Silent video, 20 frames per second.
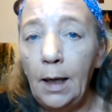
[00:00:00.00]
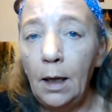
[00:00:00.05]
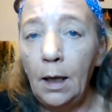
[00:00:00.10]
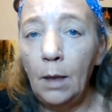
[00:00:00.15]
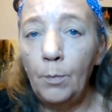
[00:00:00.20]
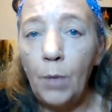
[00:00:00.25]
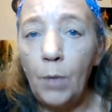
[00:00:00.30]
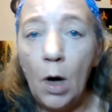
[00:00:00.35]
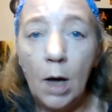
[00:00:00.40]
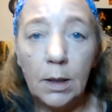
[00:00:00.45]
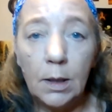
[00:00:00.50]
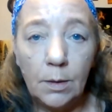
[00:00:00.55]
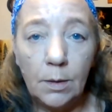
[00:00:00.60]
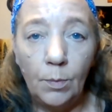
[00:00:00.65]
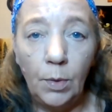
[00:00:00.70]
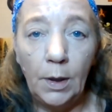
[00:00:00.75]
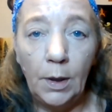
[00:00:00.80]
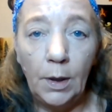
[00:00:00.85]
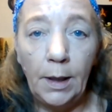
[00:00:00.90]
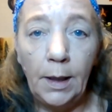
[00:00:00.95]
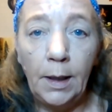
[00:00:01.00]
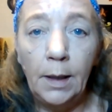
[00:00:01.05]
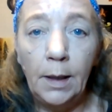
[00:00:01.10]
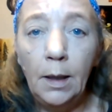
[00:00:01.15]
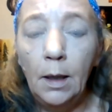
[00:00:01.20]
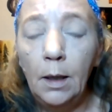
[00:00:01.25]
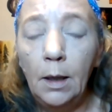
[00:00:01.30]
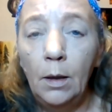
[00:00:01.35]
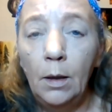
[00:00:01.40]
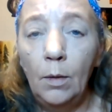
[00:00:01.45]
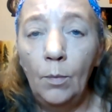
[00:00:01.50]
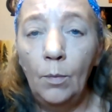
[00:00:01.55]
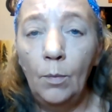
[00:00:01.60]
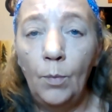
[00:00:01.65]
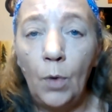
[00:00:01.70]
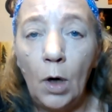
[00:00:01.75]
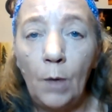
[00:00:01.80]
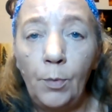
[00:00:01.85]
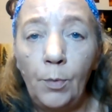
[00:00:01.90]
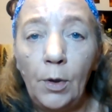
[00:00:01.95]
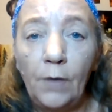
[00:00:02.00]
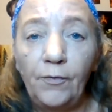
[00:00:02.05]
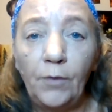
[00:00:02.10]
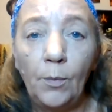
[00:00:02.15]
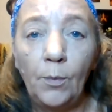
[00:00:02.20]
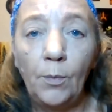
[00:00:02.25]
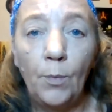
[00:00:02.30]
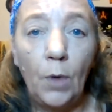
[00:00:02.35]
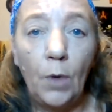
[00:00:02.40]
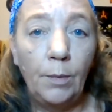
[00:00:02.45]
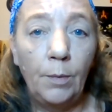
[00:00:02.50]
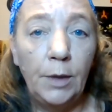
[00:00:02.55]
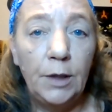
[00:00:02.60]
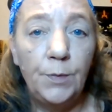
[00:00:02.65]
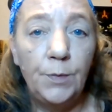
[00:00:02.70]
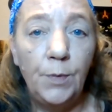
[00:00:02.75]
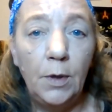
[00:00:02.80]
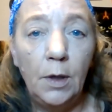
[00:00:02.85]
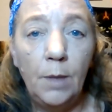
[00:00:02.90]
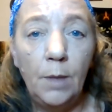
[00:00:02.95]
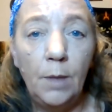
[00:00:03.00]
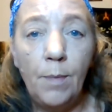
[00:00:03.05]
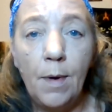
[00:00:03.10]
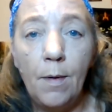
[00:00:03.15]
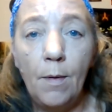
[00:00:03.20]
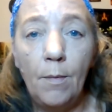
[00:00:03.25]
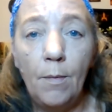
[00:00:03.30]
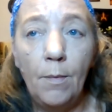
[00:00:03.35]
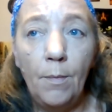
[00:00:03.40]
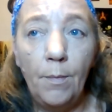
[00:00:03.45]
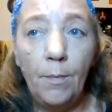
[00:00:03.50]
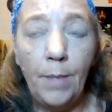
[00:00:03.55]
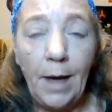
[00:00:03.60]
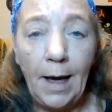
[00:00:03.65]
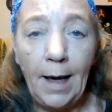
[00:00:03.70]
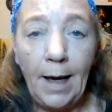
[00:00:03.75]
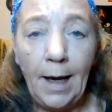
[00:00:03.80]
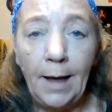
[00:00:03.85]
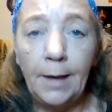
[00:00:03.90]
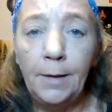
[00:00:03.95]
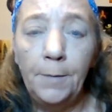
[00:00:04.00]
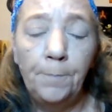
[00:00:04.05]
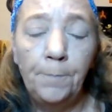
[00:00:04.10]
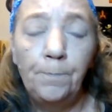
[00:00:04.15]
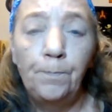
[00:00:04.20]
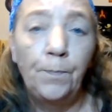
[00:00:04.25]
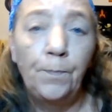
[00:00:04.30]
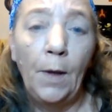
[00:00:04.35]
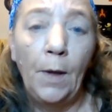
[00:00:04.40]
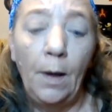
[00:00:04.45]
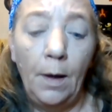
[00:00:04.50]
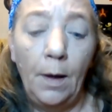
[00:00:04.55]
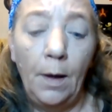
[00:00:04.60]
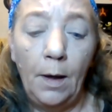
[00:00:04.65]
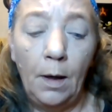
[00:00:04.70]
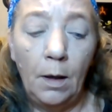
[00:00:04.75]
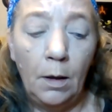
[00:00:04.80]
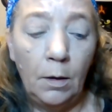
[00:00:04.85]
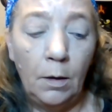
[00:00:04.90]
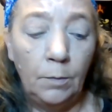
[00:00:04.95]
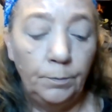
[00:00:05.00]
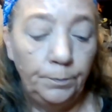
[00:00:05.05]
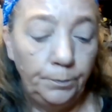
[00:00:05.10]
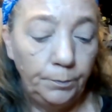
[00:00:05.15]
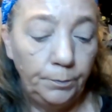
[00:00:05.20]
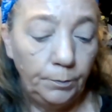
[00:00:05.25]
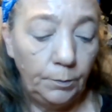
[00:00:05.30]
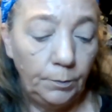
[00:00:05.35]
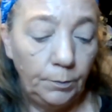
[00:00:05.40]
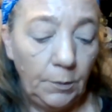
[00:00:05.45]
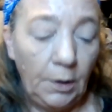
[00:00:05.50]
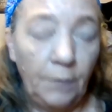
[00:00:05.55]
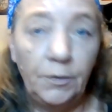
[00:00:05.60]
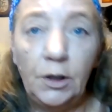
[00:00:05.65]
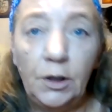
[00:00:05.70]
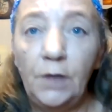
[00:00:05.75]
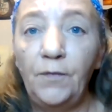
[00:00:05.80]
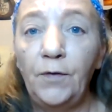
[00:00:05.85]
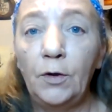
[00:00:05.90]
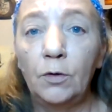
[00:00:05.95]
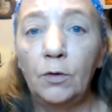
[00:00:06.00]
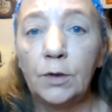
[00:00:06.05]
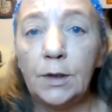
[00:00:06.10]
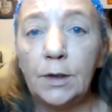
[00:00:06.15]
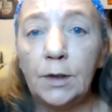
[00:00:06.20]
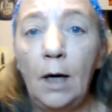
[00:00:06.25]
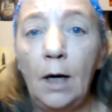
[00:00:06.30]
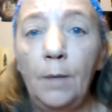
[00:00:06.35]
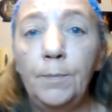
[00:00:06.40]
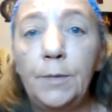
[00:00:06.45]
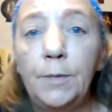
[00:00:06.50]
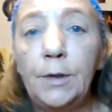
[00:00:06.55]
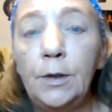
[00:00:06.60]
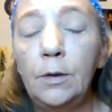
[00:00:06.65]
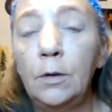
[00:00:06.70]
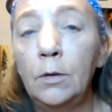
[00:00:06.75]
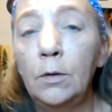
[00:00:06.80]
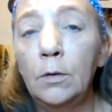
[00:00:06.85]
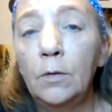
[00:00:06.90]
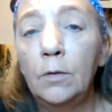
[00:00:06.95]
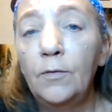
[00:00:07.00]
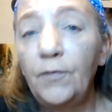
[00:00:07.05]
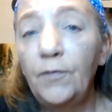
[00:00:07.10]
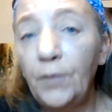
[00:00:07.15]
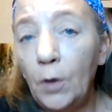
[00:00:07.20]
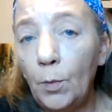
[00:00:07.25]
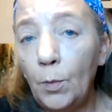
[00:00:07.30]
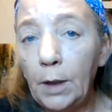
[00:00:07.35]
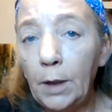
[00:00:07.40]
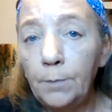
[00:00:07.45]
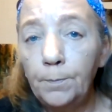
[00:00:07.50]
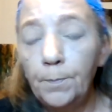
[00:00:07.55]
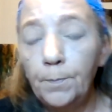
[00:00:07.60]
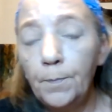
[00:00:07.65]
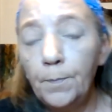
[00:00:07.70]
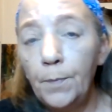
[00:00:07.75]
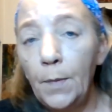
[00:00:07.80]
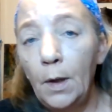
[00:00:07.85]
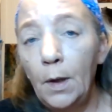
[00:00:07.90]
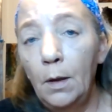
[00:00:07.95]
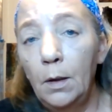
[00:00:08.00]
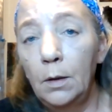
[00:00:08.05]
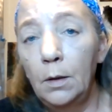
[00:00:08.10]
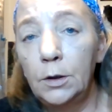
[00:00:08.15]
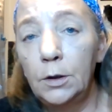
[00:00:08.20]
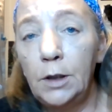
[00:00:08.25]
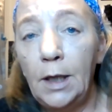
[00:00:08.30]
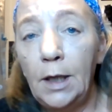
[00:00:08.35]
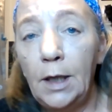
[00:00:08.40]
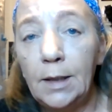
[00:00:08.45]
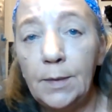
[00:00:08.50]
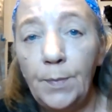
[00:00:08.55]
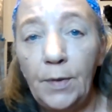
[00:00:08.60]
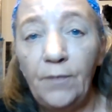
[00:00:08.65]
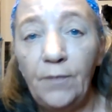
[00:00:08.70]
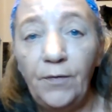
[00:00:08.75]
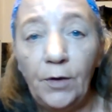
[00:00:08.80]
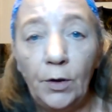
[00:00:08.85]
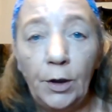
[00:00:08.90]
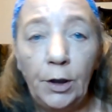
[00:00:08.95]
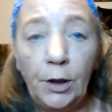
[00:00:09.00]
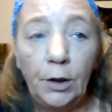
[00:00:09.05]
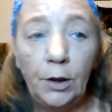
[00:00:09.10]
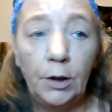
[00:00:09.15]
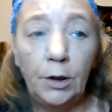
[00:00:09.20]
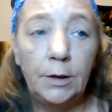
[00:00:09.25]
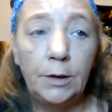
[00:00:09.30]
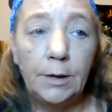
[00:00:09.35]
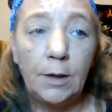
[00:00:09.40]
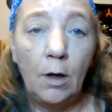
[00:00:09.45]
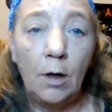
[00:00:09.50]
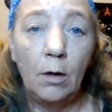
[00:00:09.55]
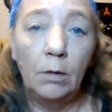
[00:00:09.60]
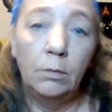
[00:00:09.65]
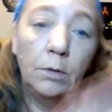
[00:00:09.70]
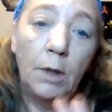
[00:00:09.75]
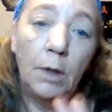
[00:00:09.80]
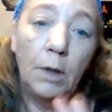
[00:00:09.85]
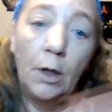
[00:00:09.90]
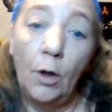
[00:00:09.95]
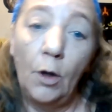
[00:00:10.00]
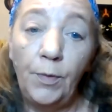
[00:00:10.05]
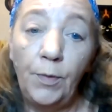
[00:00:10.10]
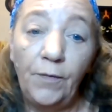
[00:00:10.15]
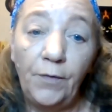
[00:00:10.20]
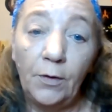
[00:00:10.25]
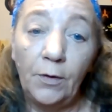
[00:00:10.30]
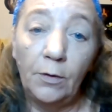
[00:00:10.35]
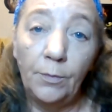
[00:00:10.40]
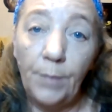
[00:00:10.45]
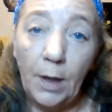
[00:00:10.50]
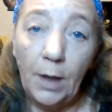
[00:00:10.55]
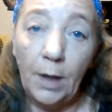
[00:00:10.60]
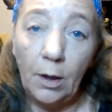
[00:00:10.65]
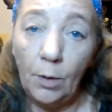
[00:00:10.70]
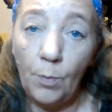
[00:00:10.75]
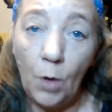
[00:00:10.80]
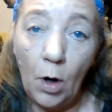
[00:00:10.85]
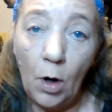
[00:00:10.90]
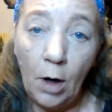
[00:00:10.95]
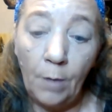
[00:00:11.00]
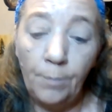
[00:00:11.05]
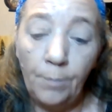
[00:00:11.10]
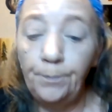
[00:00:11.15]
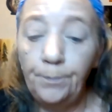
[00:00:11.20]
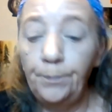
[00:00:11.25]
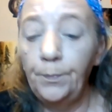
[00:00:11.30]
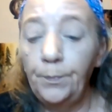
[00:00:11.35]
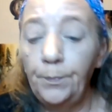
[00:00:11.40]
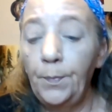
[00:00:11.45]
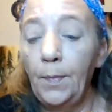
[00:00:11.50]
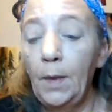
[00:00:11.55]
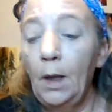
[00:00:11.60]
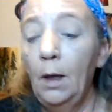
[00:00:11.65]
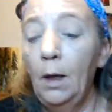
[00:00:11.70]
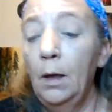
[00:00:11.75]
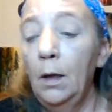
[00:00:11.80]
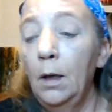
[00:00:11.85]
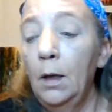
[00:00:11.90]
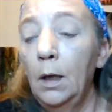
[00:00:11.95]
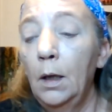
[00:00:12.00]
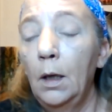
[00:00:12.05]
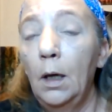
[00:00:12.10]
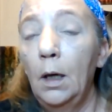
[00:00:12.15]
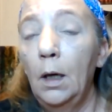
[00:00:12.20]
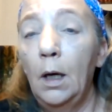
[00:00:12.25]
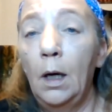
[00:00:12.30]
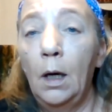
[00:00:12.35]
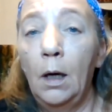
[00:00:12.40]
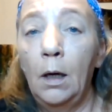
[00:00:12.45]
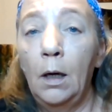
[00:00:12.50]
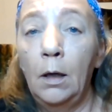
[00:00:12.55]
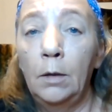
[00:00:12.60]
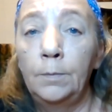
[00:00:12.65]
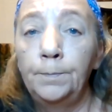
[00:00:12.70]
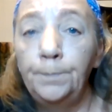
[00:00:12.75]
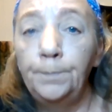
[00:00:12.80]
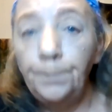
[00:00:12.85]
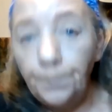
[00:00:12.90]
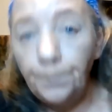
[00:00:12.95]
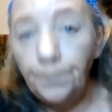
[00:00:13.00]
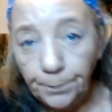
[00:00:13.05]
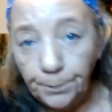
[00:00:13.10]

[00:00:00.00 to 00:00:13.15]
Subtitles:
and possibly Barbara from Barbie's Beauty Bag. If she feels up to filming. She hasn't been feeling good, so I hope you're feeling better, Barb. Um,